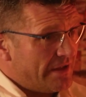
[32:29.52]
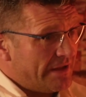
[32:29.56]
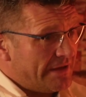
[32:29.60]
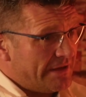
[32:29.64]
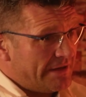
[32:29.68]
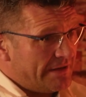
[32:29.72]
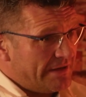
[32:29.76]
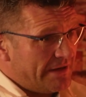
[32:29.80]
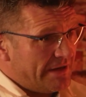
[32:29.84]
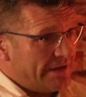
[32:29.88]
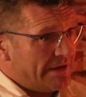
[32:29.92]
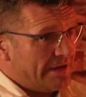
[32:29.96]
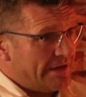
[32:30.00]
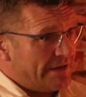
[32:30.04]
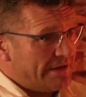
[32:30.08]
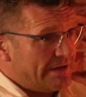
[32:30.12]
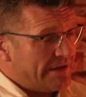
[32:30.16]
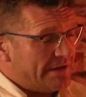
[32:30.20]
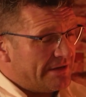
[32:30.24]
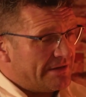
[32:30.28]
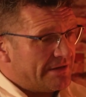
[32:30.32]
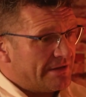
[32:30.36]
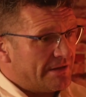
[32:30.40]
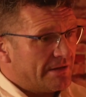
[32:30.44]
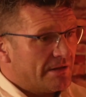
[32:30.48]
in
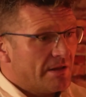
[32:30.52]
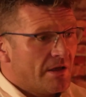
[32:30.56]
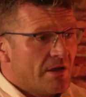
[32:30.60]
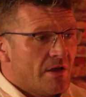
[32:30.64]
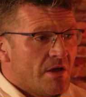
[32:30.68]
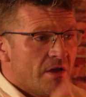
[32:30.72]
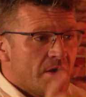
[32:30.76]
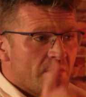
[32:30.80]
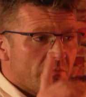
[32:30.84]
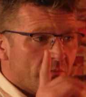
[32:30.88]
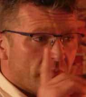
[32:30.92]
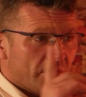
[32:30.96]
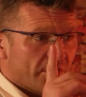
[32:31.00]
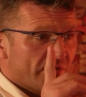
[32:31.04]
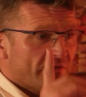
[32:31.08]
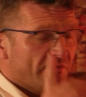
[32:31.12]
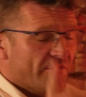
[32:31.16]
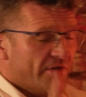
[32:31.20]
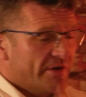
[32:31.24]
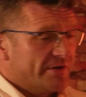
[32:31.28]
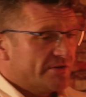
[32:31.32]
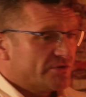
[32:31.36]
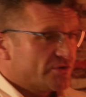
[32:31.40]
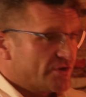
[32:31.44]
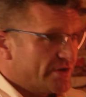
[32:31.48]
detail. But
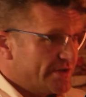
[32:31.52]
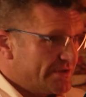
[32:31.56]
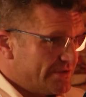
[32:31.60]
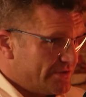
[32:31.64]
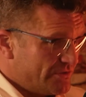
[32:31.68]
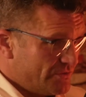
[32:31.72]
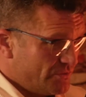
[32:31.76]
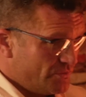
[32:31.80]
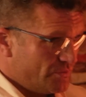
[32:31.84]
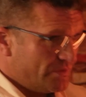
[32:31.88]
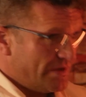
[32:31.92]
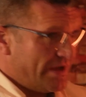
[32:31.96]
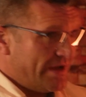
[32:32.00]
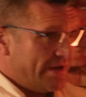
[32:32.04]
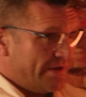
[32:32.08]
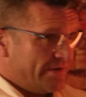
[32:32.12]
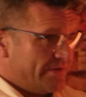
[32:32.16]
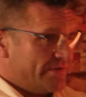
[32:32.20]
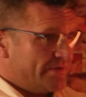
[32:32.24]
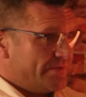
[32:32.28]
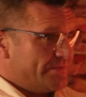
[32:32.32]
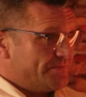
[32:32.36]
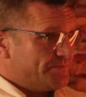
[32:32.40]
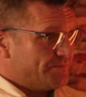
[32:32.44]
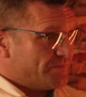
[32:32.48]
if I try to do that
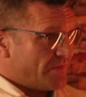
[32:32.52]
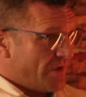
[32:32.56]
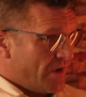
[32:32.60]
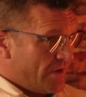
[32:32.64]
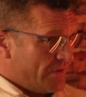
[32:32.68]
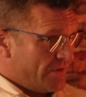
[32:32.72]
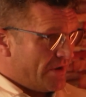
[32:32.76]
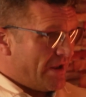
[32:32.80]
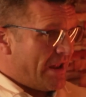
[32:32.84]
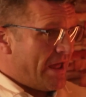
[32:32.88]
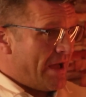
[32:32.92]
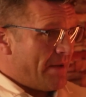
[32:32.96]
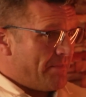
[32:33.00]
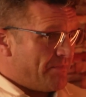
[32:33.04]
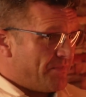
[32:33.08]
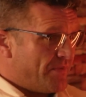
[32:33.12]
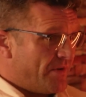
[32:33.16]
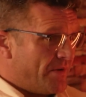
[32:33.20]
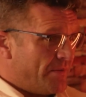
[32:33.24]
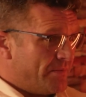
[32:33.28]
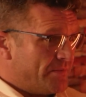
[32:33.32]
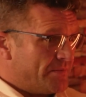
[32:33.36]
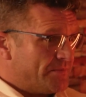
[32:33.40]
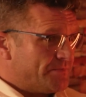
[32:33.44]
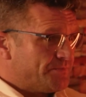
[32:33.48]
on a
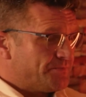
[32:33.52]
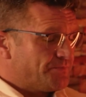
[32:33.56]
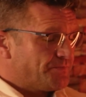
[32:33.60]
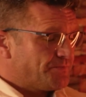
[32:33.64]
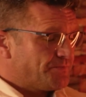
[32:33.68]
laptop,